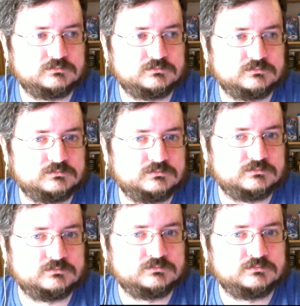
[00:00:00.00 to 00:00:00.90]

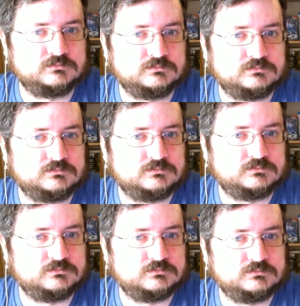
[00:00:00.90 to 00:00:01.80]

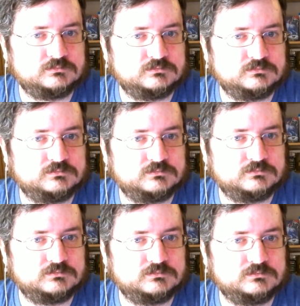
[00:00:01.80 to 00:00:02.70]

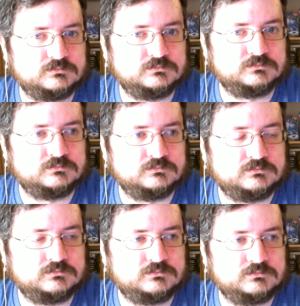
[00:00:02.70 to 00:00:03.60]

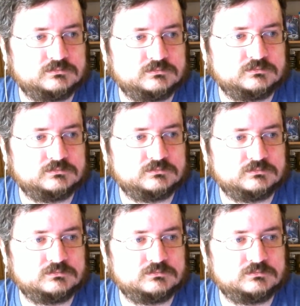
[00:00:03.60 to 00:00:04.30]
No words are spoken by the person on screen.